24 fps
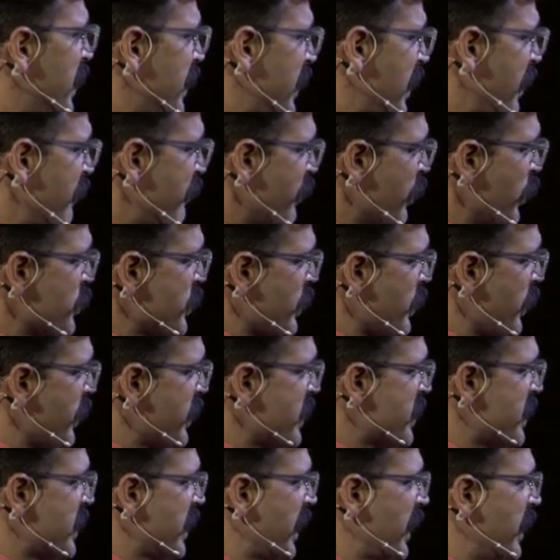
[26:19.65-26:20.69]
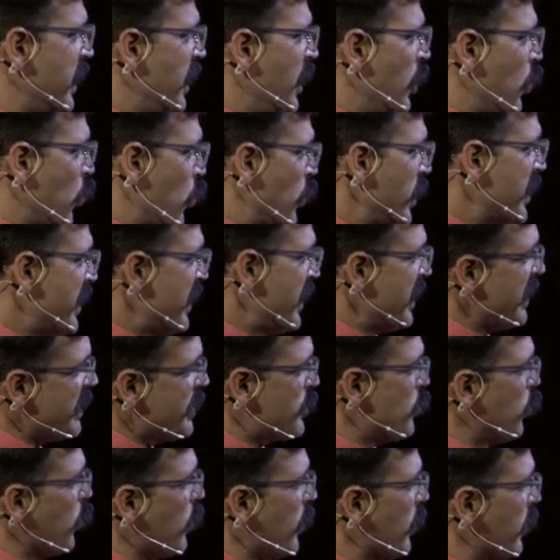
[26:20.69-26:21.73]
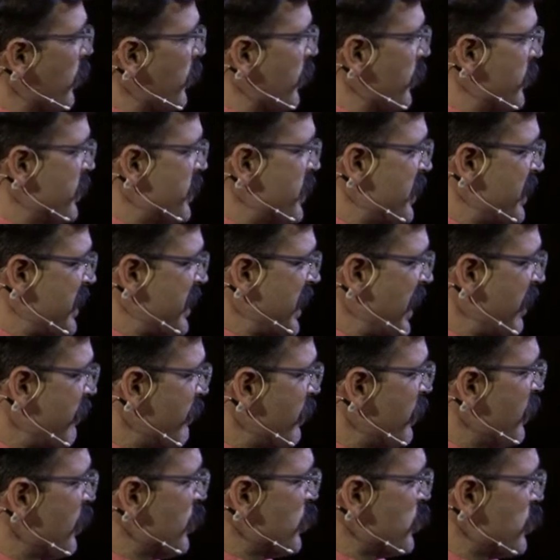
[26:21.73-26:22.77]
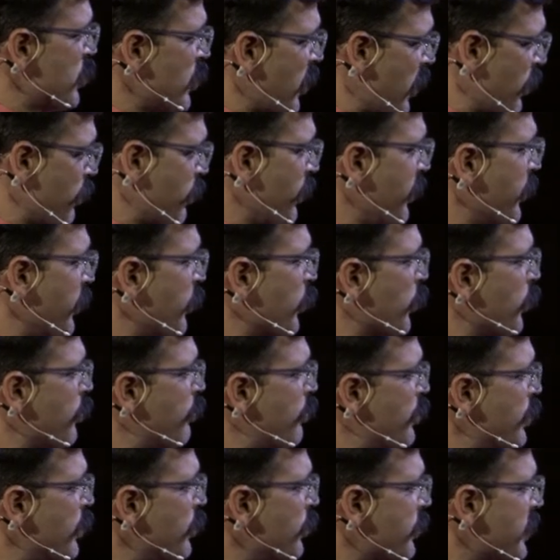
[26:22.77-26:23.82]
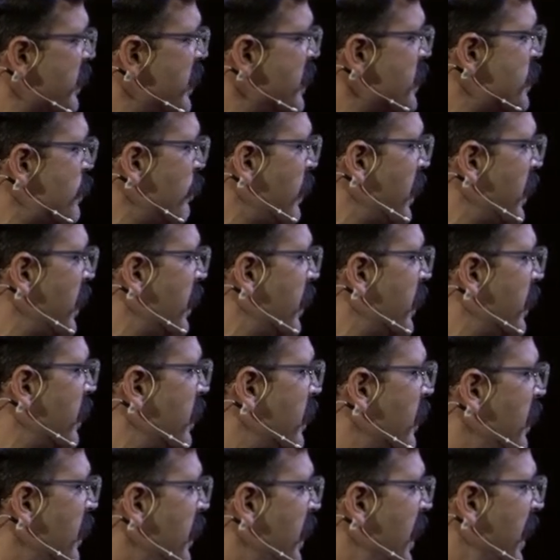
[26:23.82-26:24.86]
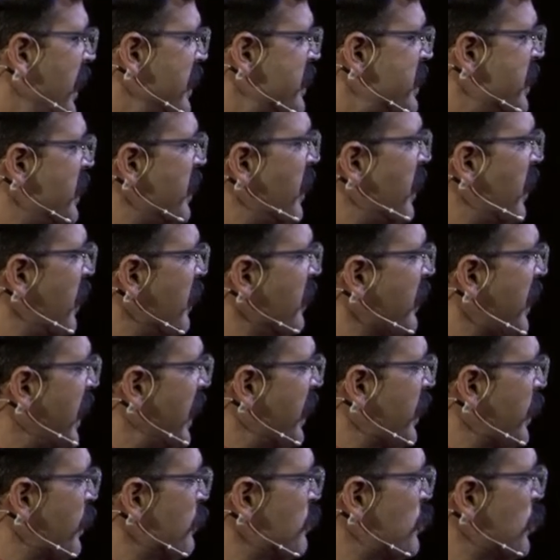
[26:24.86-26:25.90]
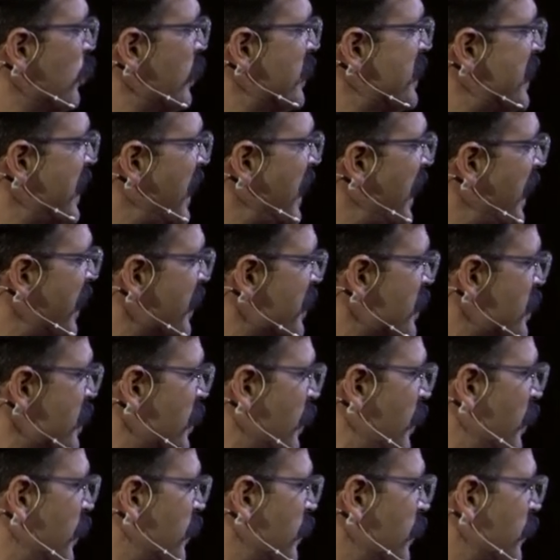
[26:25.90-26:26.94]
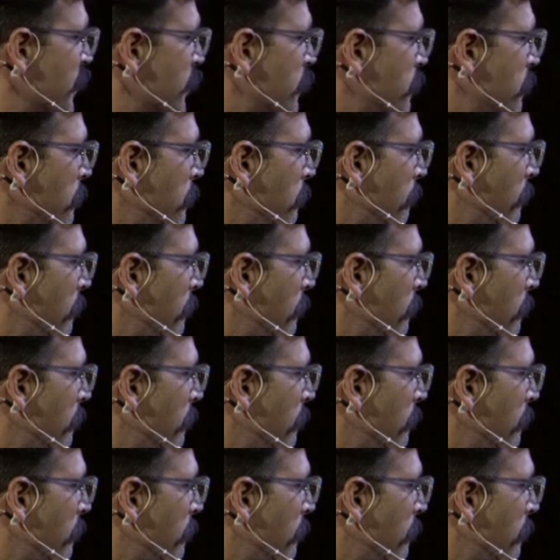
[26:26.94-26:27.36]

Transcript: David goes on to say, With these words, David sharply rebuked his men and did not allow them to attack Saul.